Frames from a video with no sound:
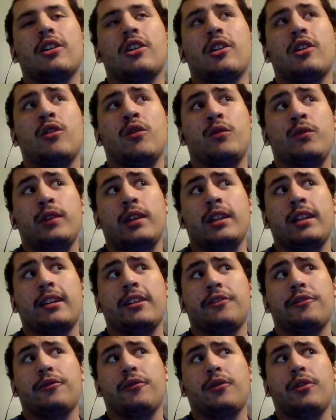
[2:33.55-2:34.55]
Hopefully they
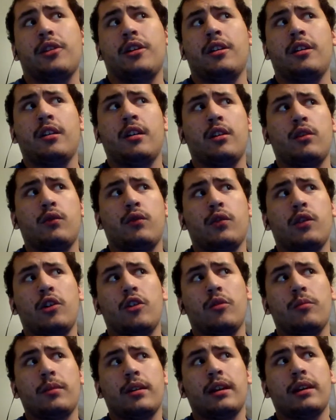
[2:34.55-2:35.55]
don't
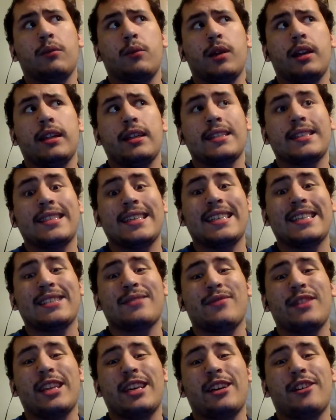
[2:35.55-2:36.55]
unfollow me when they see this
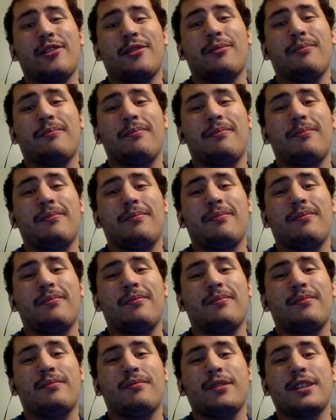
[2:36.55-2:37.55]
video.
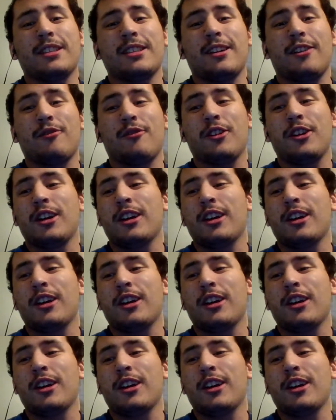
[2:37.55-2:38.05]
Please don't.